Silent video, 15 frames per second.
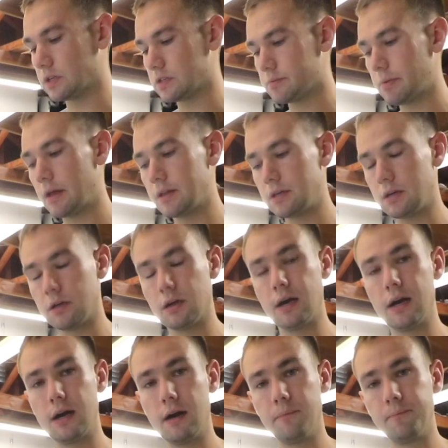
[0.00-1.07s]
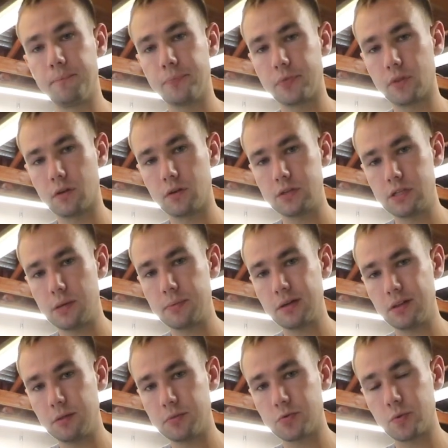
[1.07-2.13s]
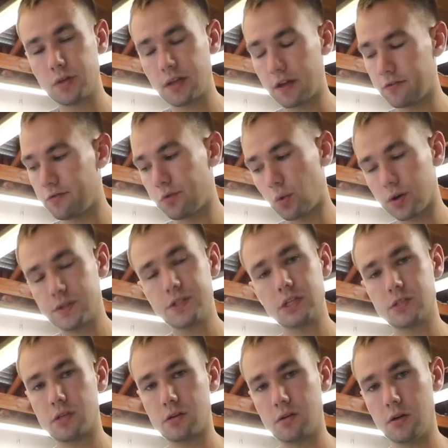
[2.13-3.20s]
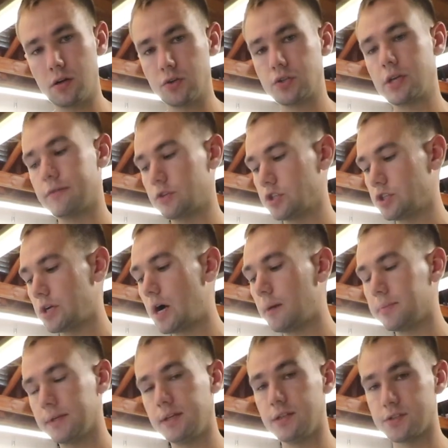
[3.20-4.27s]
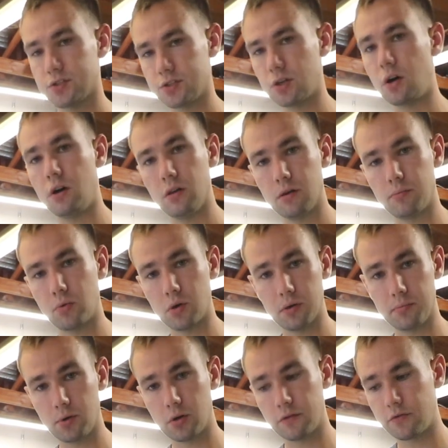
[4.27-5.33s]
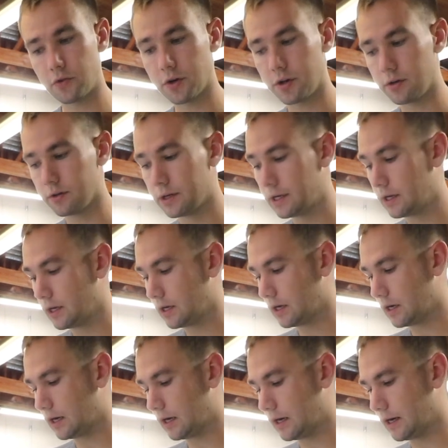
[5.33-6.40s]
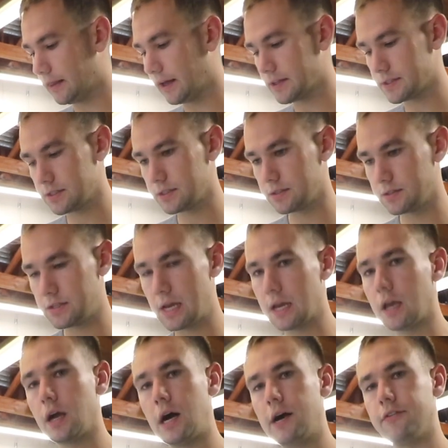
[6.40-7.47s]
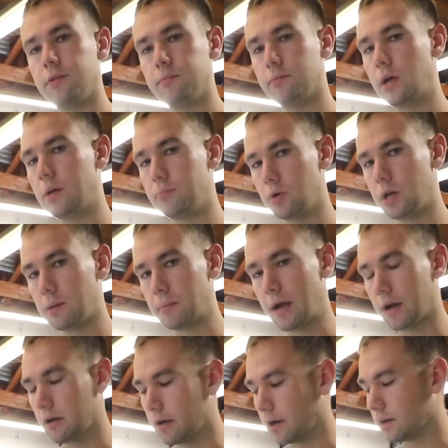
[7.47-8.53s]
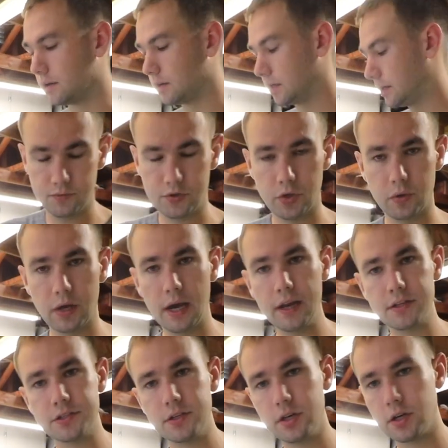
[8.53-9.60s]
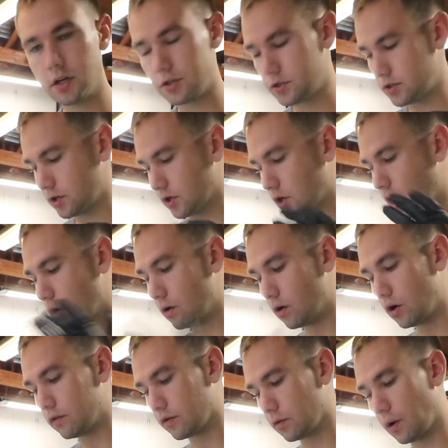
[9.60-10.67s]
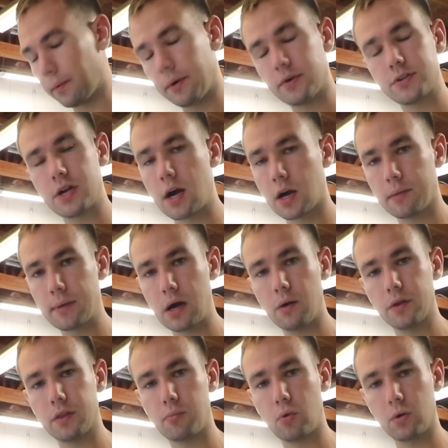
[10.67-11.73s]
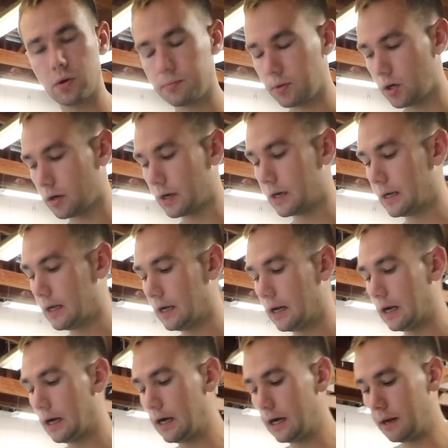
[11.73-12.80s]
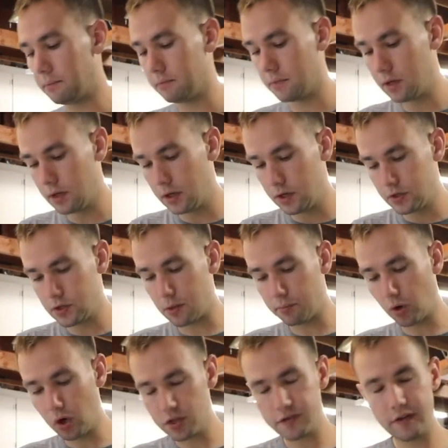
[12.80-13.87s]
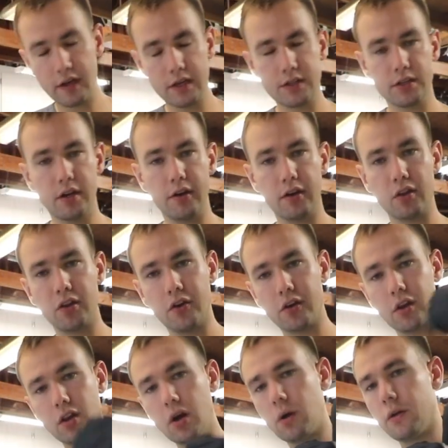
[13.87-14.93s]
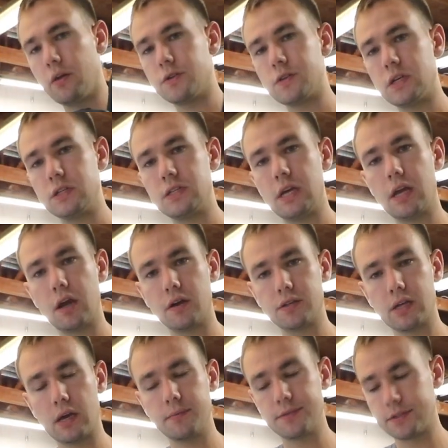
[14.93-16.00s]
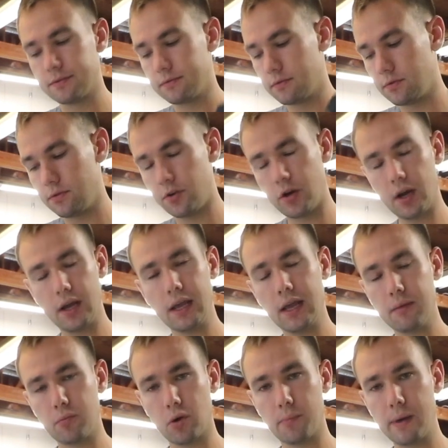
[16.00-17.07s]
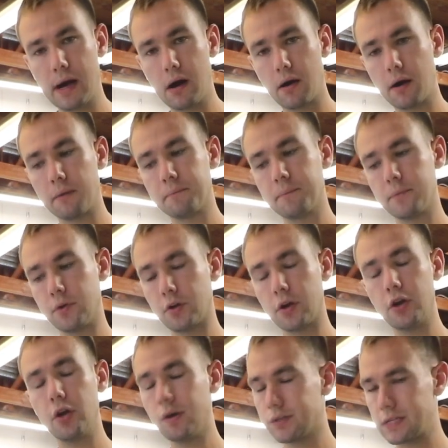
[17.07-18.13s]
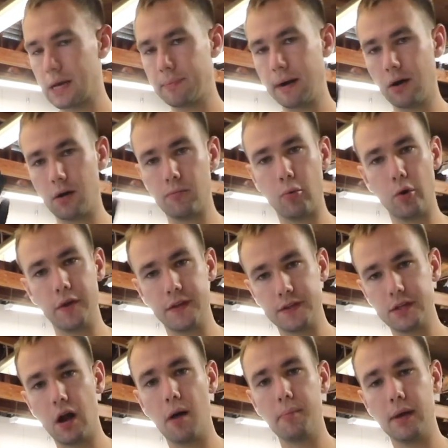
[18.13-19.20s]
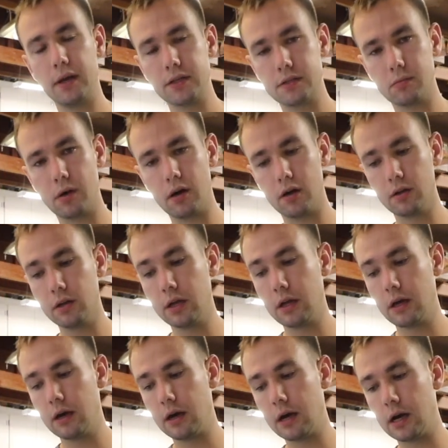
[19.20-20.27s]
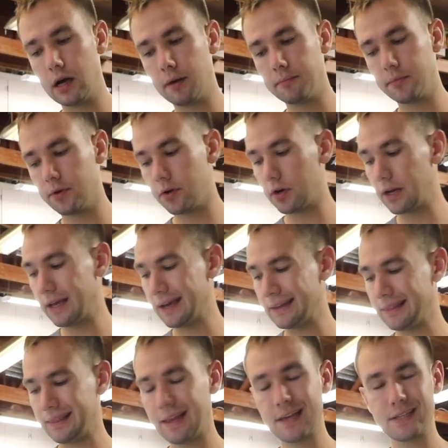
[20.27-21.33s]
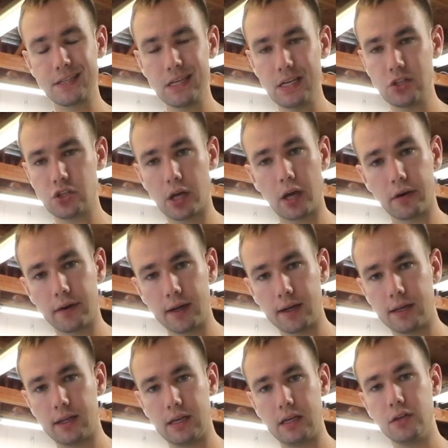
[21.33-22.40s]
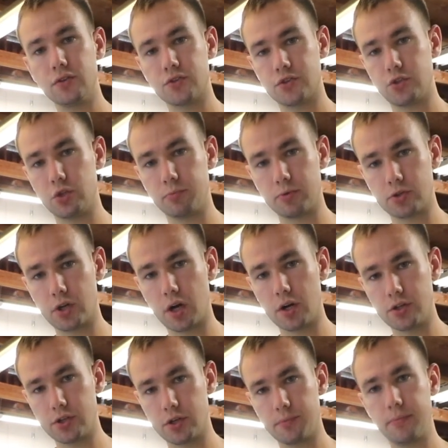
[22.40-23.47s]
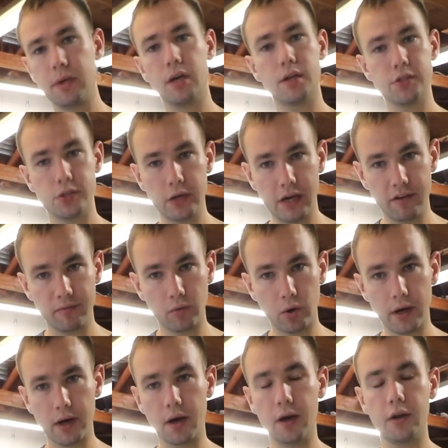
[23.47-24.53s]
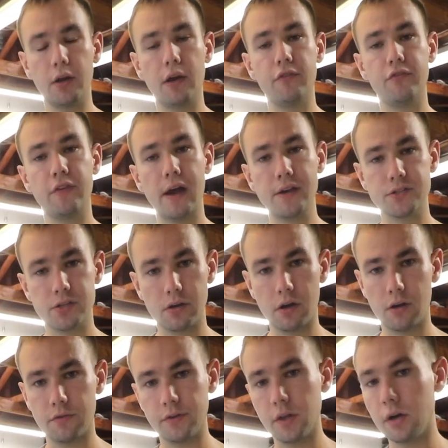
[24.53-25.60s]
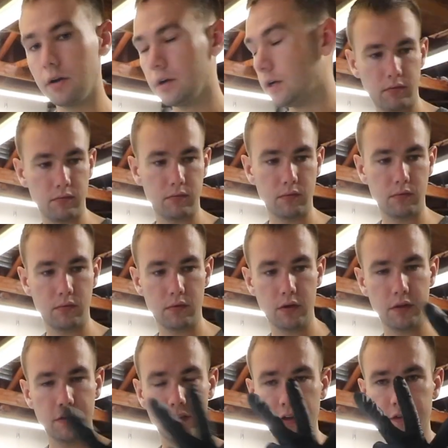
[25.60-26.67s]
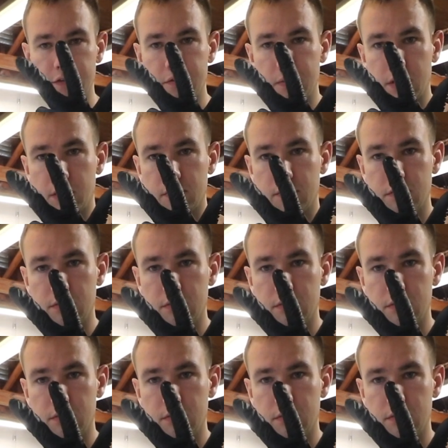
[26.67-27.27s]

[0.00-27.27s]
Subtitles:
can spend typically between like $400 to $600 to have a shop install a ported blower for you. And that's taking off and putting back on. So kind of to go over what we were talking about with the ported blower. So the pros of it is you're gonna lower those intake air temps. You're gonna get more power. You're gonna notice that power more at the top end as well. You're gonna get less heat generated in your supercharger because you have more air and you have faster airflow. I think that's 3.